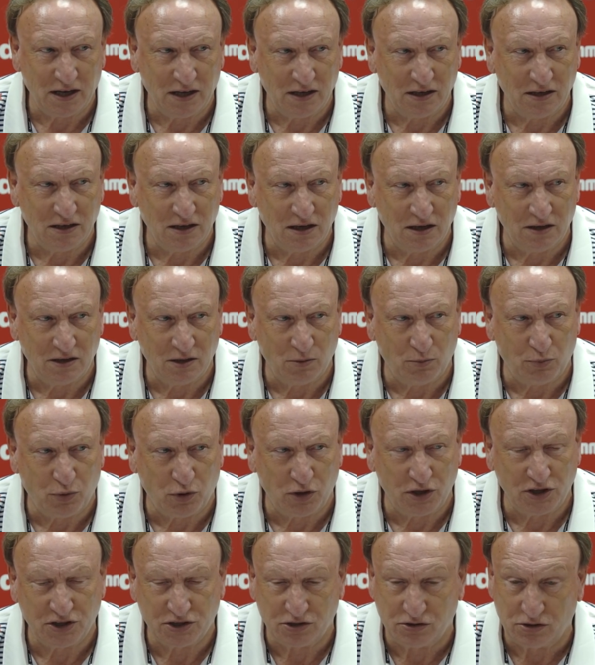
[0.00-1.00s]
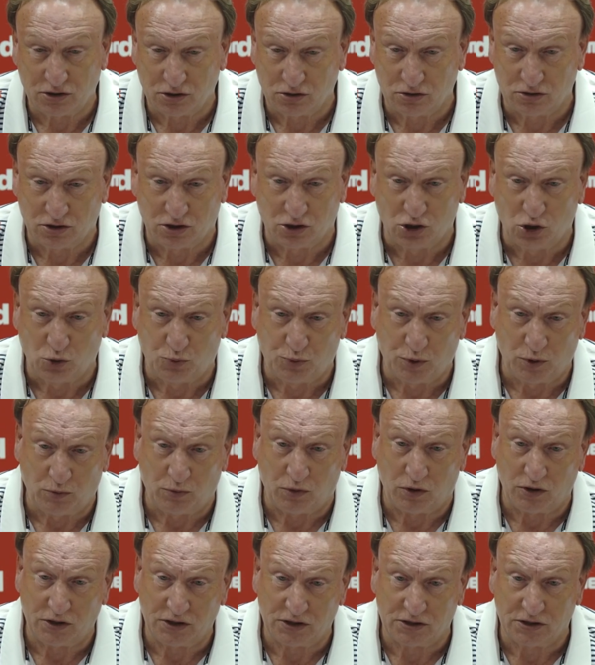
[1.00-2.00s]
And, and the boys, are a good group of
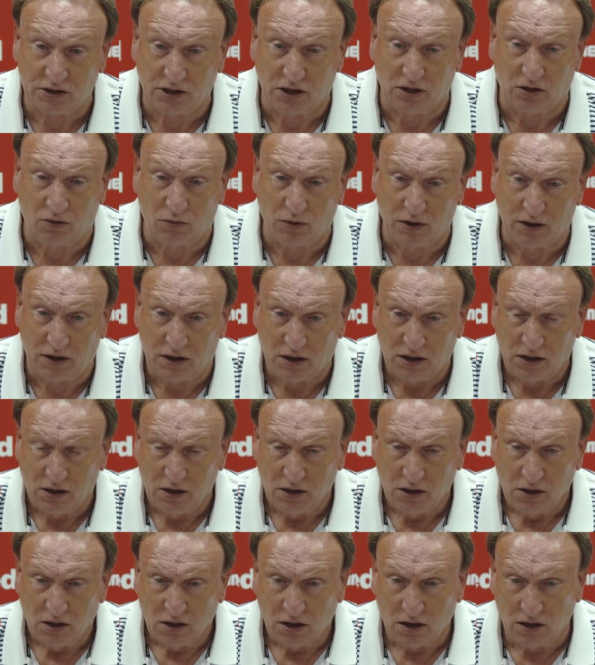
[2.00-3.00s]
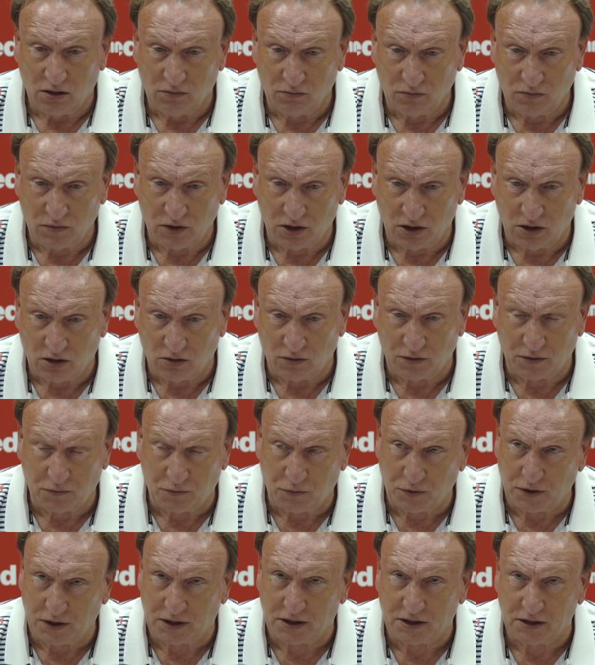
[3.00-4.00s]
boys. And, you know, we, um, you know, if
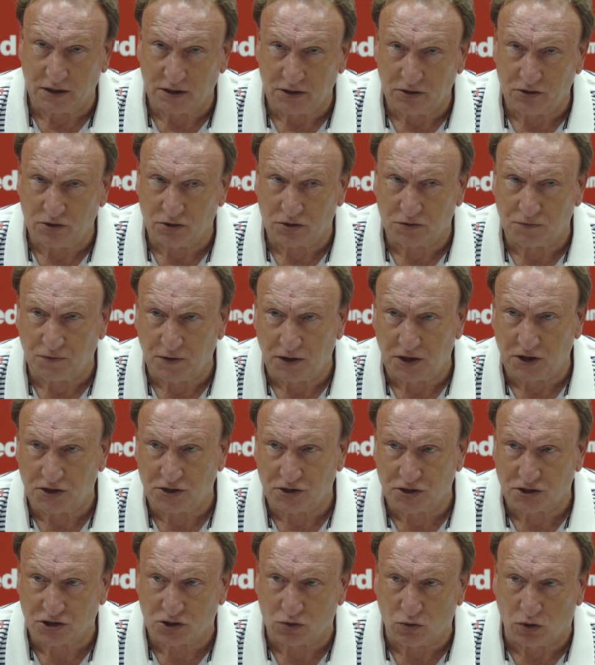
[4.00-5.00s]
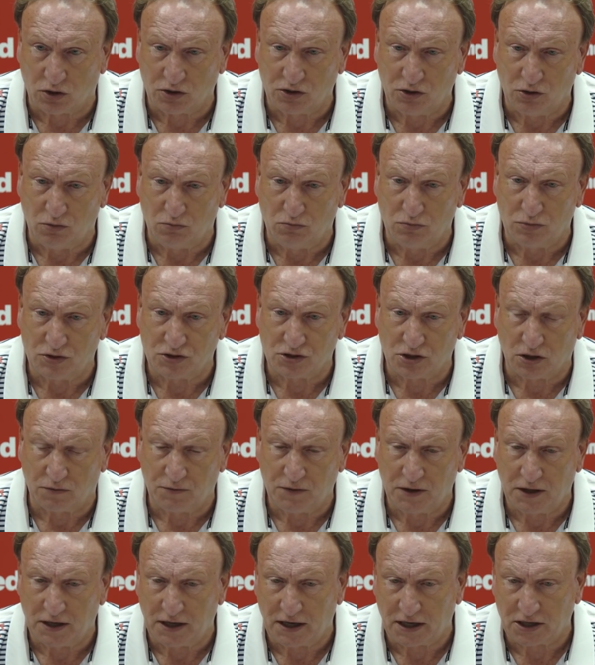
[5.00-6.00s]
we can just finish the squad numbers off
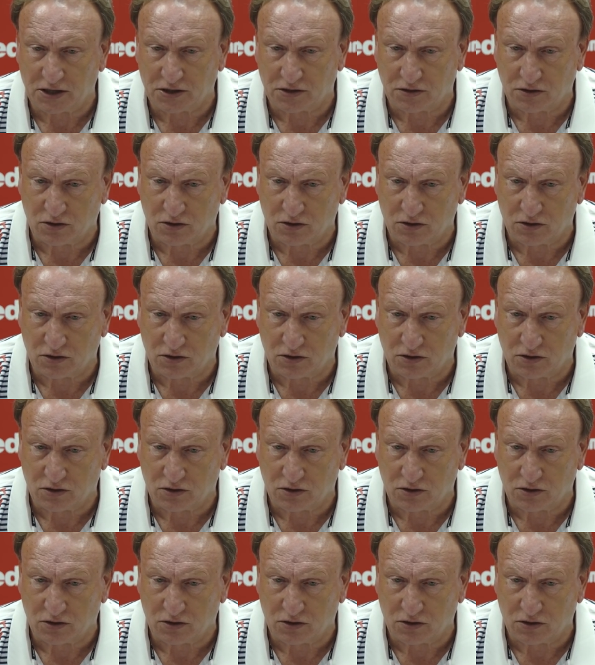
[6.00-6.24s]
in the next